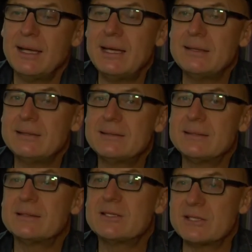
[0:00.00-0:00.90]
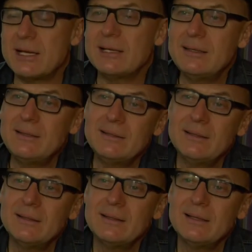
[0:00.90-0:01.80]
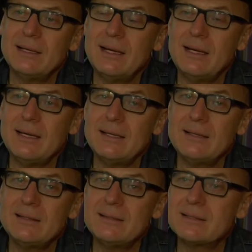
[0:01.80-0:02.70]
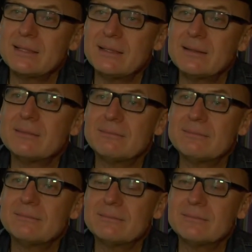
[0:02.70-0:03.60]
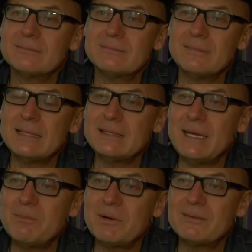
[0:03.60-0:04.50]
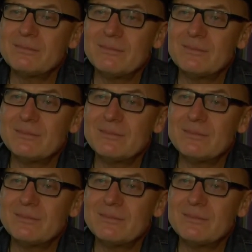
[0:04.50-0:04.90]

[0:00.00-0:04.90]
and uh, shine and um, and keep on